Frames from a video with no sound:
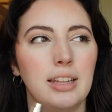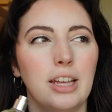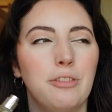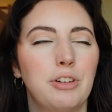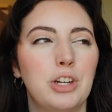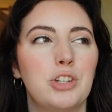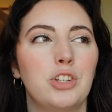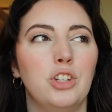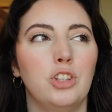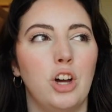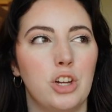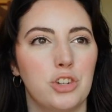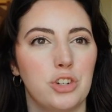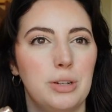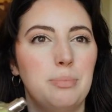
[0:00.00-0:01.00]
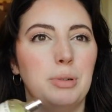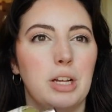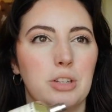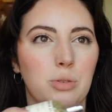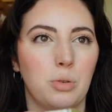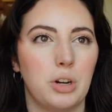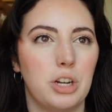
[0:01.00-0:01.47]
Like, fresh laundry
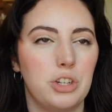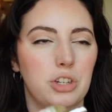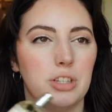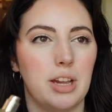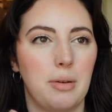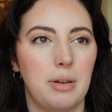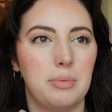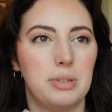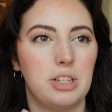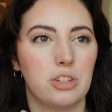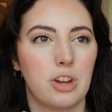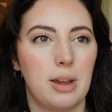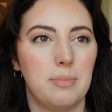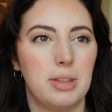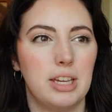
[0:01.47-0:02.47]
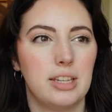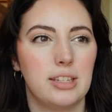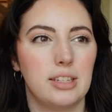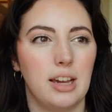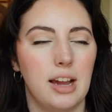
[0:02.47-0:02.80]
plus orange is how I would describe this.